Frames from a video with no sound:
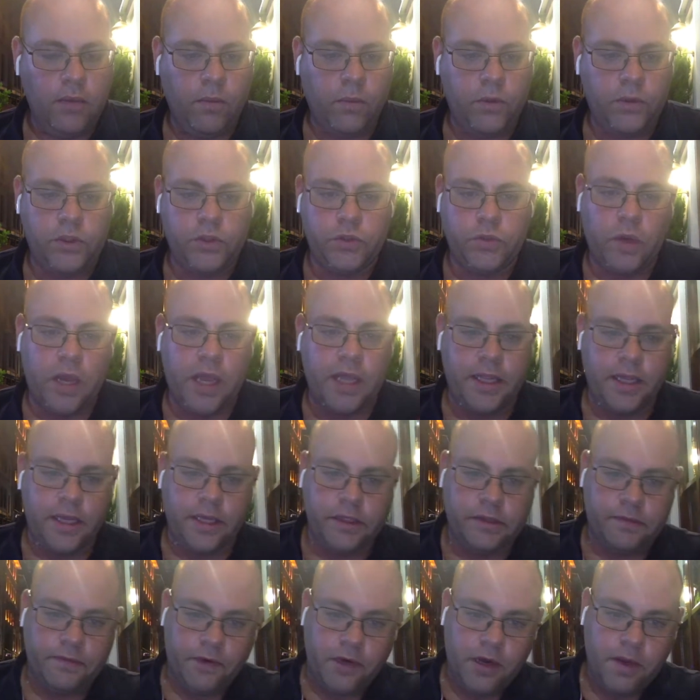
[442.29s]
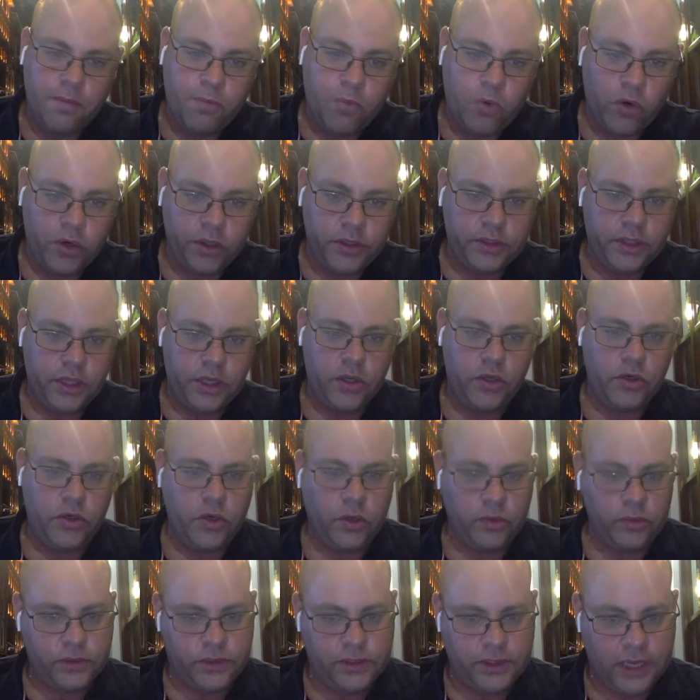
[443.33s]
Which is why I think it's very important that you
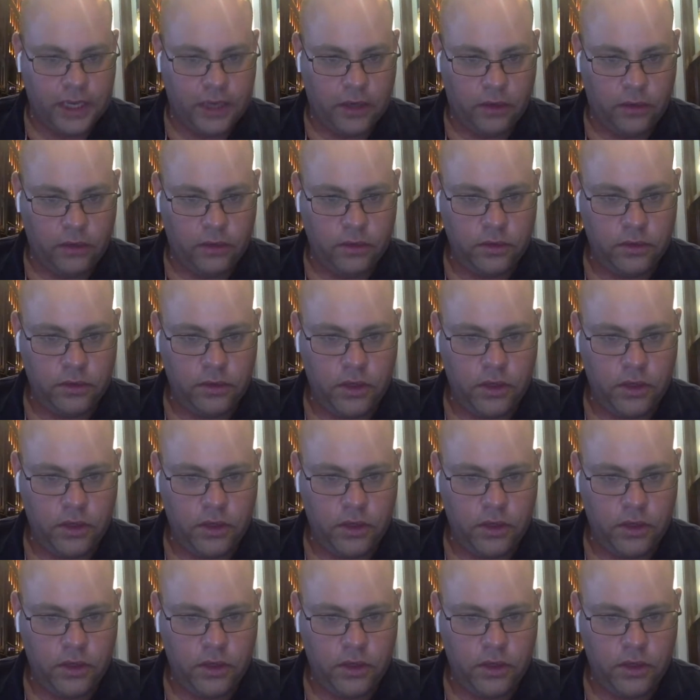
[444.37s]
don't settle.